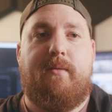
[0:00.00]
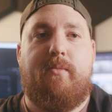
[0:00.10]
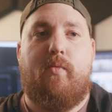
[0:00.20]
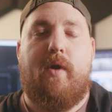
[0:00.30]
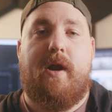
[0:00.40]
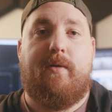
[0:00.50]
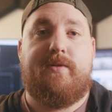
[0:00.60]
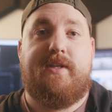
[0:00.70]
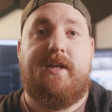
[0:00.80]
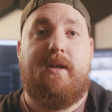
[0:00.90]
where I was
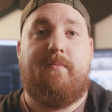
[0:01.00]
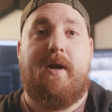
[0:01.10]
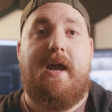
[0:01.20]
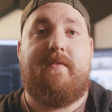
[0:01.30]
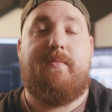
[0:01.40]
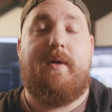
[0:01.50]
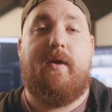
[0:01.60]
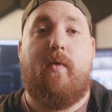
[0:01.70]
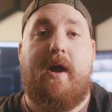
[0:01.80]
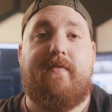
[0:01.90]
sitting by having my
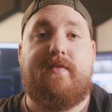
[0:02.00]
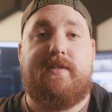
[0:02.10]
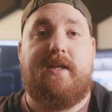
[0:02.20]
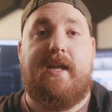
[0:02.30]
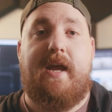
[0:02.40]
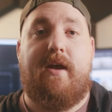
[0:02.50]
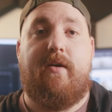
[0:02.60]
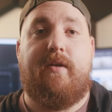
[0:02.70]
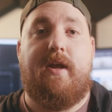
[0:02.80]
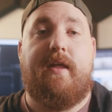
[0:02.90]
wife sit
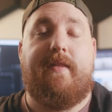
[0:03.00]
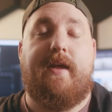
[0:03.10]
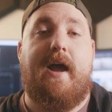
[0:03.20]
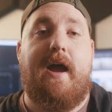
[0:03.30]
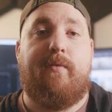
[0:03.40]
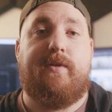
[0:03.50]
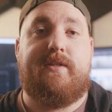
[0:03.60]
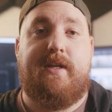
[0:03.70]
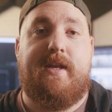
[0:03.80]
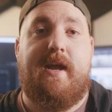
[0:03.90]
down, and then I would
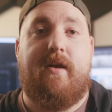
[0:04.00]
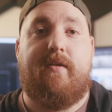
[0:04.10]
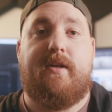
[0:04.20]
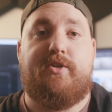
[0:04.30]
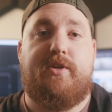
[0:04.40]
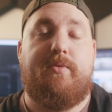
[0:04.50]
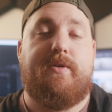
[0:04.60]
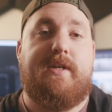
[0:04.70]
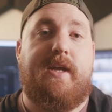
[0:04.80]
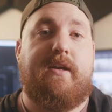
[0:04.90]
sit down and she
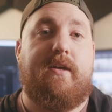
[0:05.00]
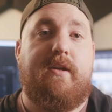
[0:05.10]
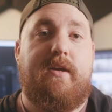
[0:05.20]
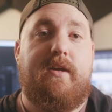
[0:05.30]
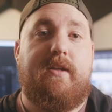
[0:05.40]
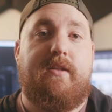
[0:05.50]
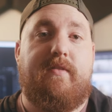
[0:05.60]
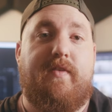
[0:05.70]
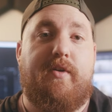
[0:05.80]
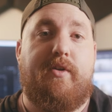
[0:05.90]
would take the
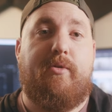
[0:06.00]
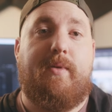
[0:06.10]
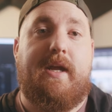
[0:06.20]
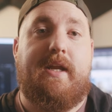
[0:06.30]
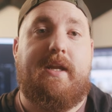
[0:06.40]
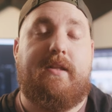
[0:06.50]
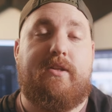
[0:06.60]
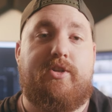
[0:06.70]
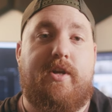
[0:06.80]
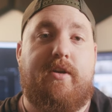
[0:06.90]
photo by hitting the
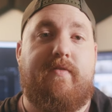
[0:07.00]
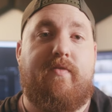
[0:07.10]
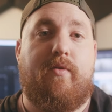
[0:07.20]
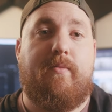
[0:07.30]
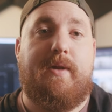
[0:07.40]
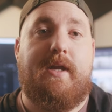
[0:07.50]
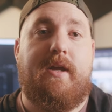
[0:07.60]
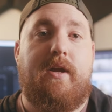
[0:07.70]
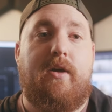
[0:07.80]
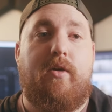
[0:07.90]
shutter for me,
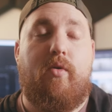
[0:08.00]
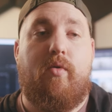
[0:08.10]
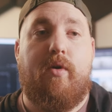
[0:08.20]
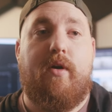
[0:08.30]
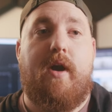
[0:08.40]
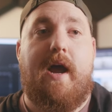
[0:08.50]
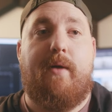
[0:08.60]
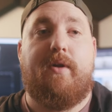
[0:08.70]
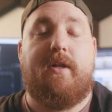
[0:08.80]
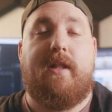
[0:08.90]
or I
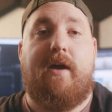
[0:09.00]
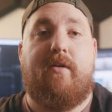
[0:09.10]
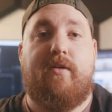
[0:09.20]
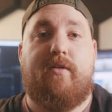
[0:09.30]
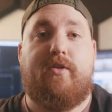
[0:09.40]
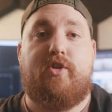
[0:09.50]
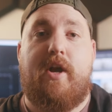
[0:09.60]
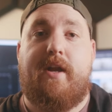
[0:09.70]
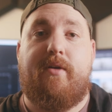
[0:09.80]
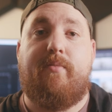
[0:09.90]
would allow her to
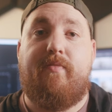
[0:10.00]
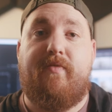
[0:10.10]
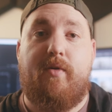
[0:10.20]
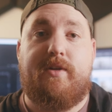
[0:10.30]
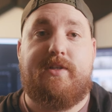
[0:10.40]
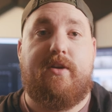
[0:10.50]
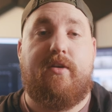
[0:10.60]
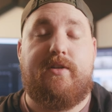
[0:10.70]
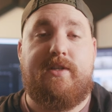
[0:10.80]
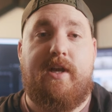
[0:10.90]
try to focus it
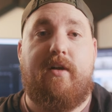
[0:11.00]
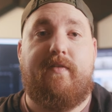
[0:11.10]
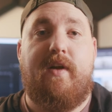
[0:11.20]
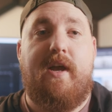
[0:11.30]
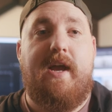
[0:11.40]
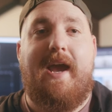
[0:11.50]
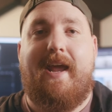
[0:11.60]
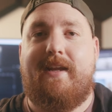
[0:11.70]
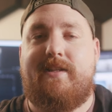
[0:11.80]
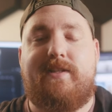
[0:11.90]
herself.
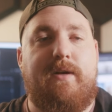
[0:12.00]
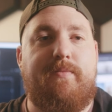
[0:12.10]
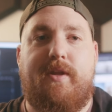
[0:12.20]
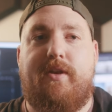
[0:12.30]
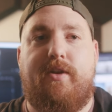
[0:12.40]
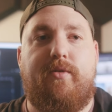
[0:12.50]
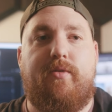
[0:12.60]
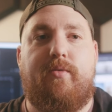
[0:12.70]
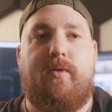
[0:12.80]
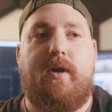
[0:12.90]
And it's something
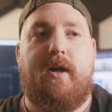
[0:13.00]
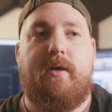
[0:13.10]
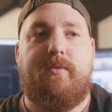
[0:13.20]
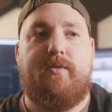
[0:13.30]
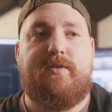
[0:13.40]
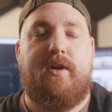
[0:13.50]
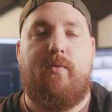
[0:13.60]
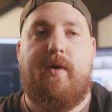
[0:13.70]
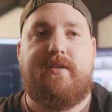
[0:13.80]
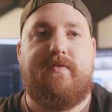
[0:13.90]
new, using a
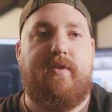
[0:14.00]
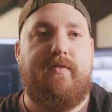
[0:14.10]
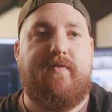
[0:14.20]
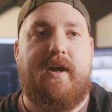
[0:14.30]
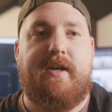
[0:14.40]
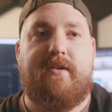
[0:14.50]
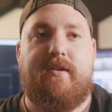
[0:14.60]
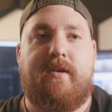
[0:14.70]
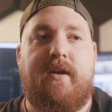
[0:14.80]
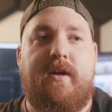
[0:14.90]
waist viewfinder,